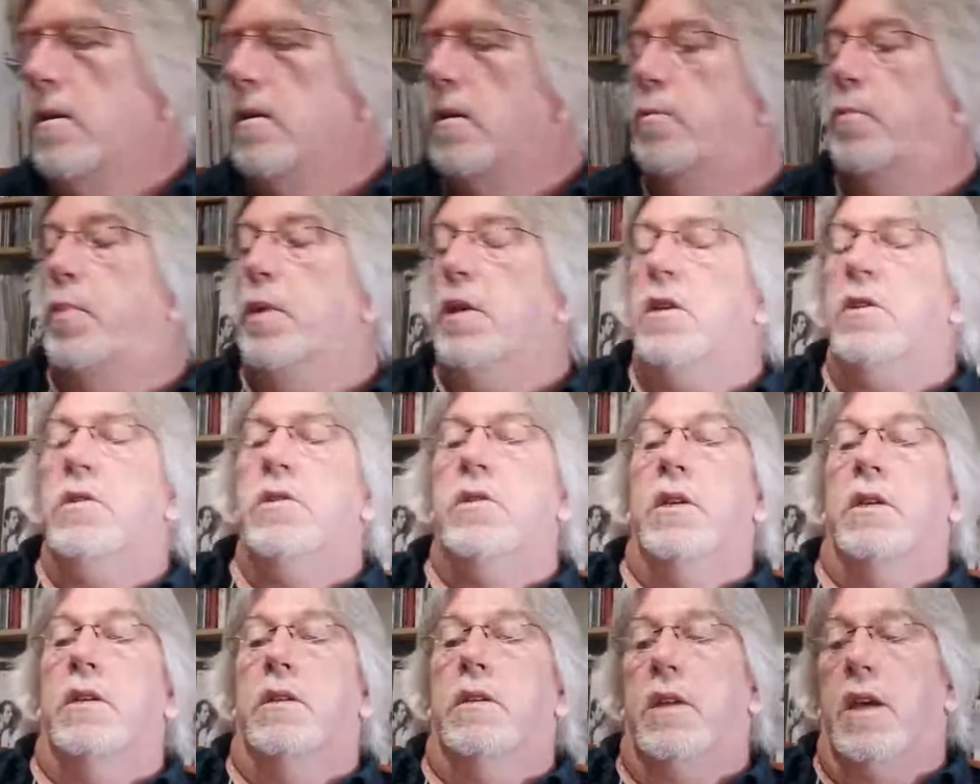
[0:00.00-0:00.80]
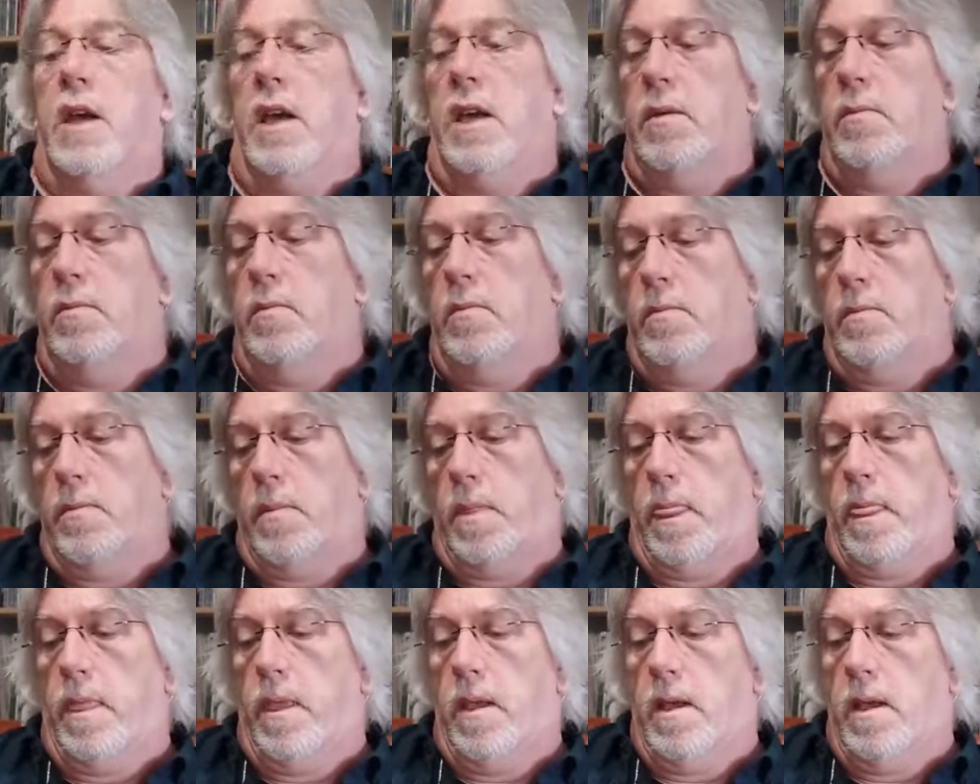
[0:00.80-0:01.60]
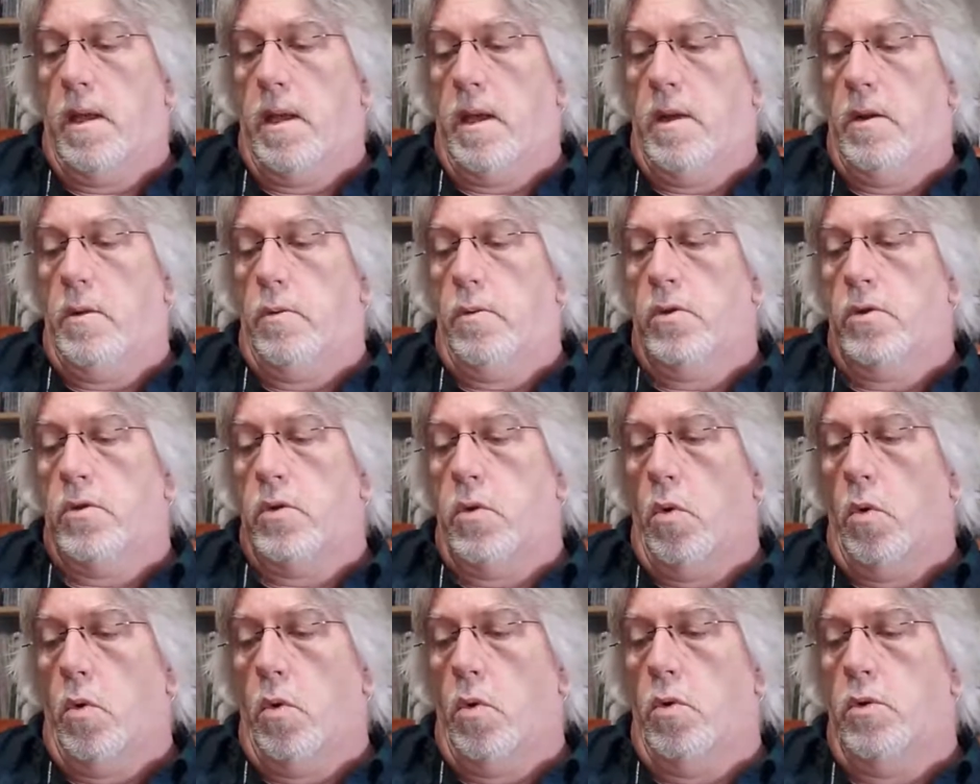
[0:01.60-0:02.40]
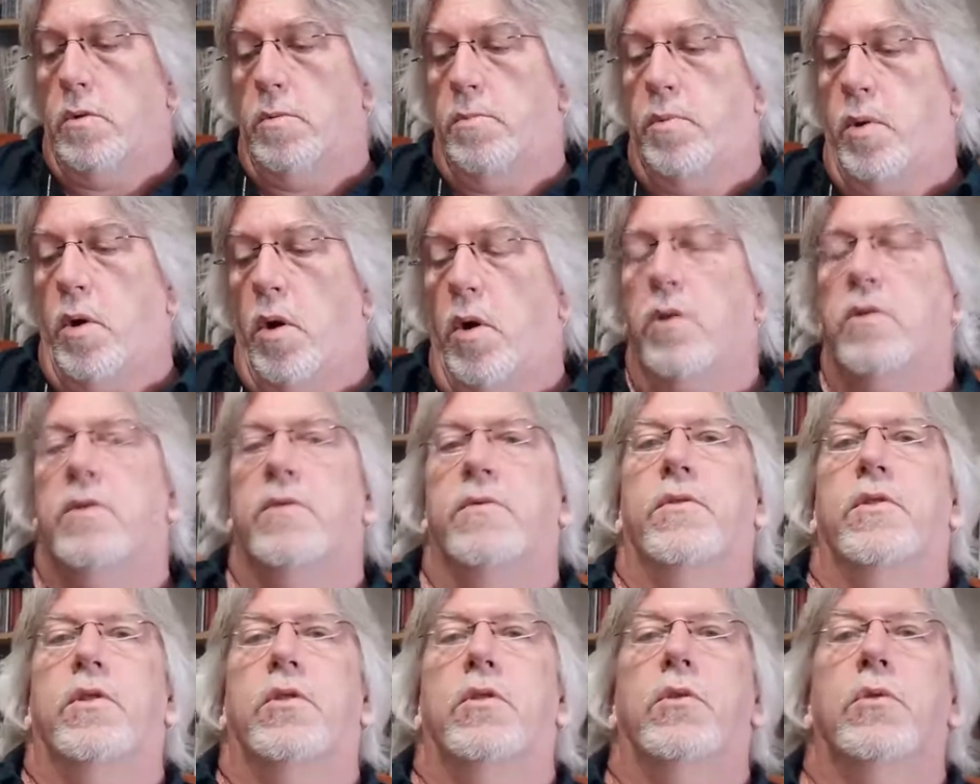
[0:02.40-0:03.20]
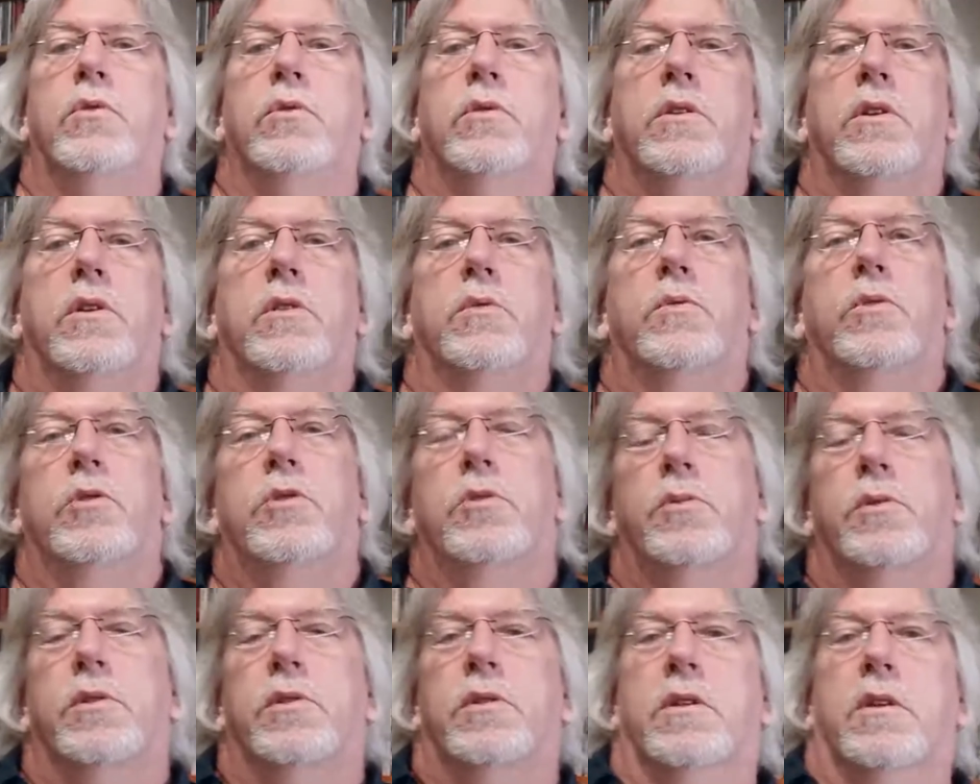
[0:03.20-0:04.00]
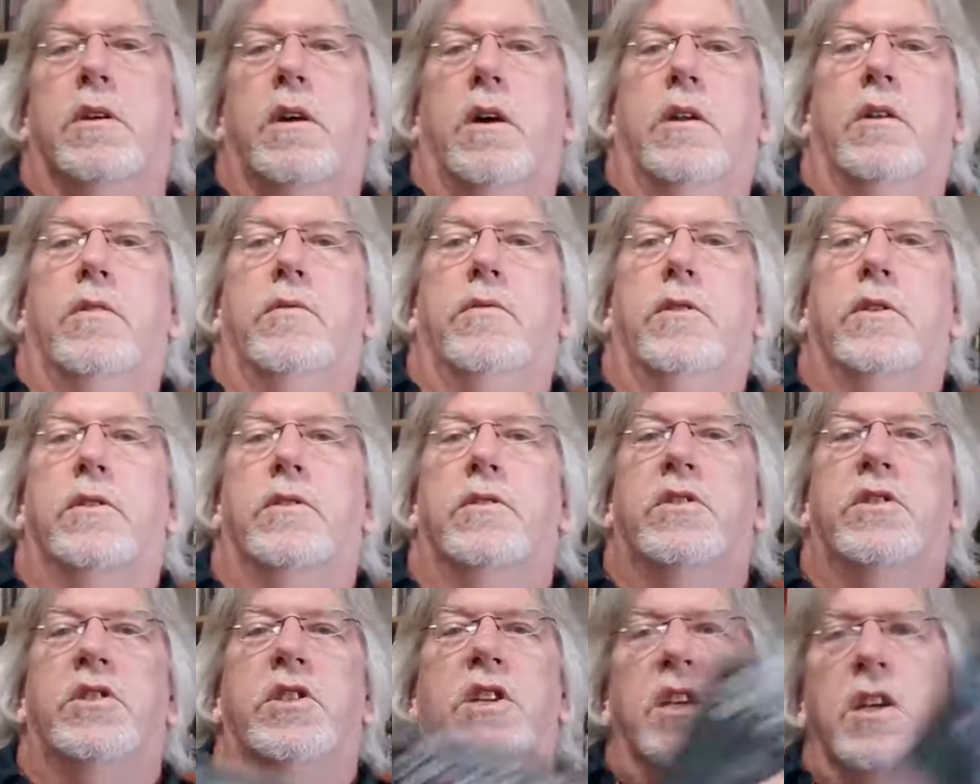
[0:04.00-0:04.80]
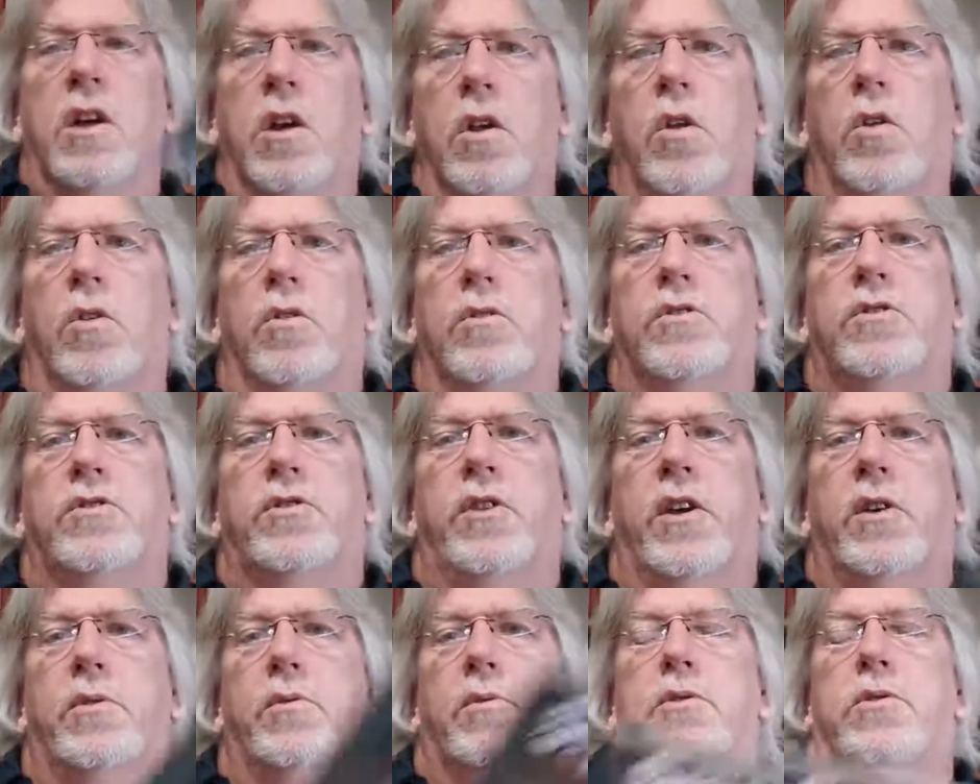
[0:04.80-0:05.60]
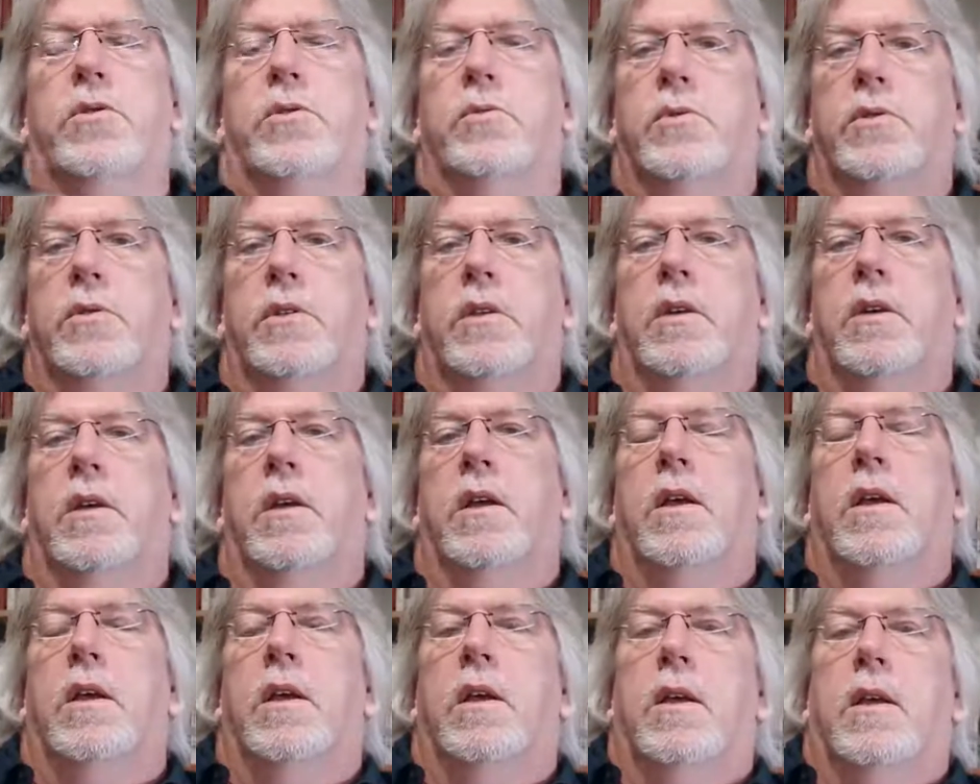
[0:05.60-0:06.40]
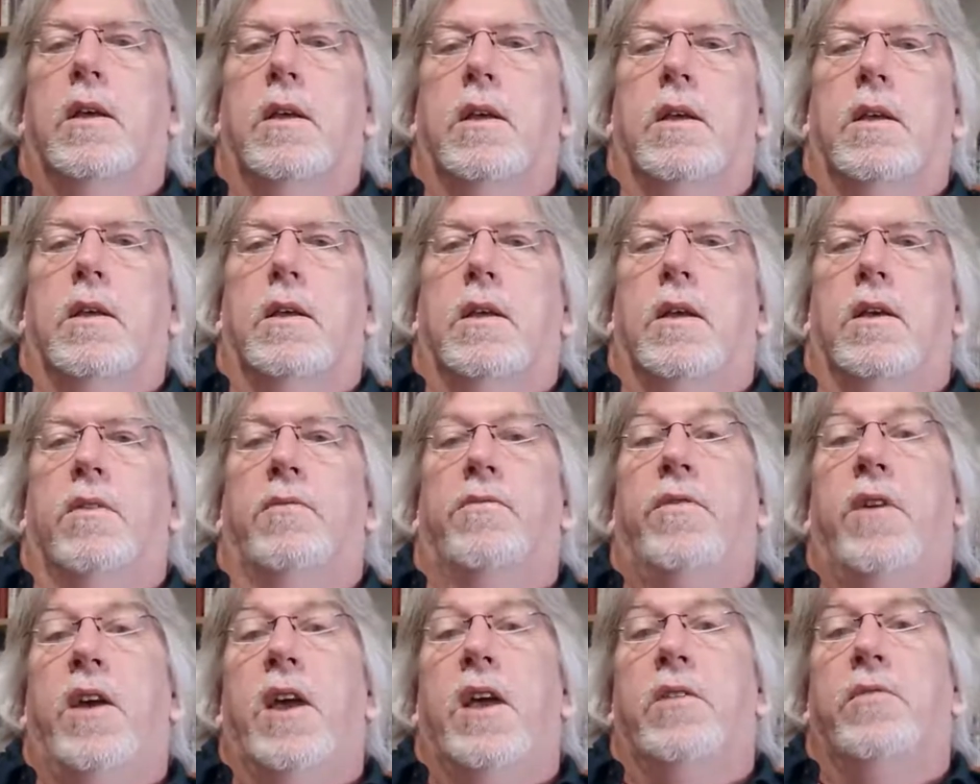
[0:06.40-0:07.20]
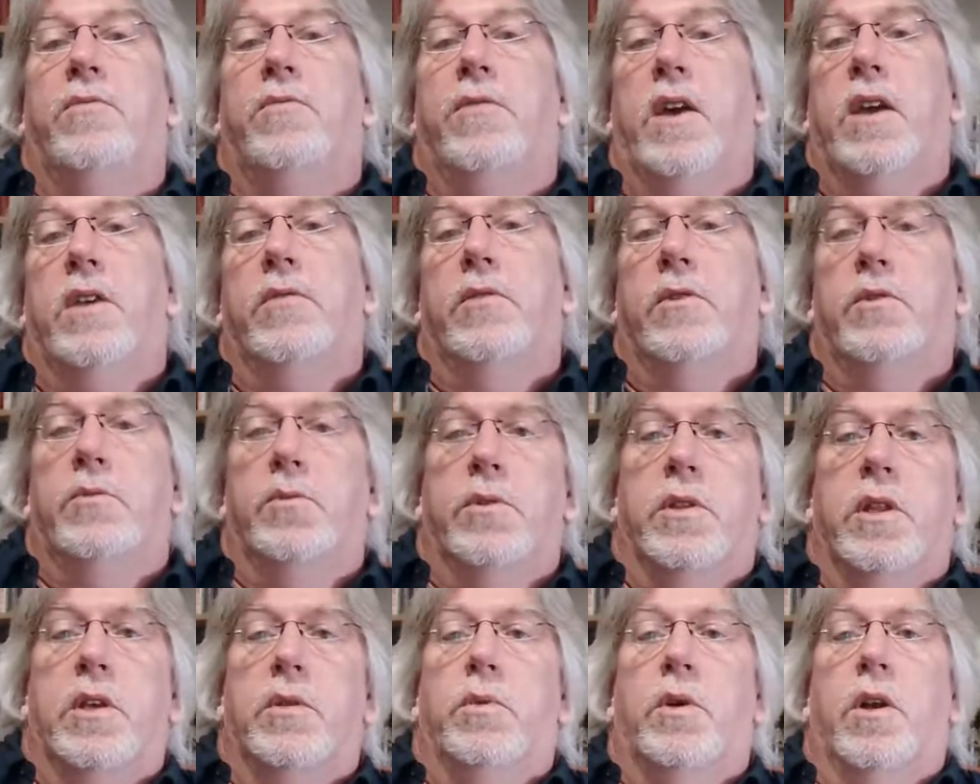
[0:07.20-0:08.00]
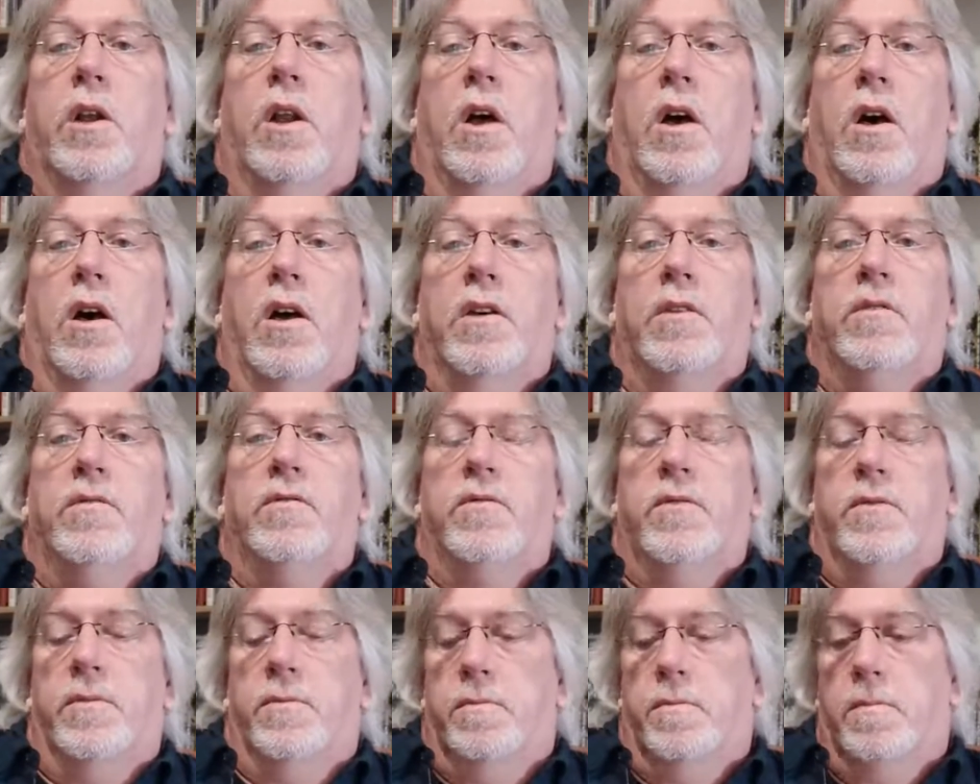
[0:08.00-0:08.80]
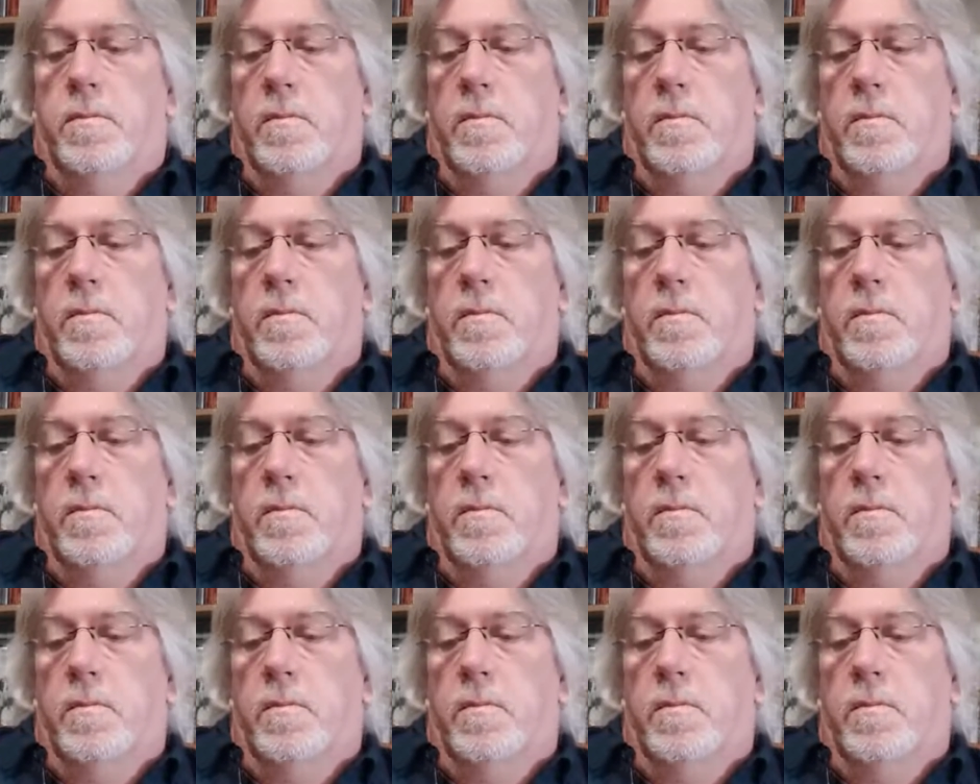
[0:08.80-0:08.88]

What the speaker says: the biggest hit came, and it was called Part of the Union, which was a kind of a sing-along track, which was a fan favorite when they were live.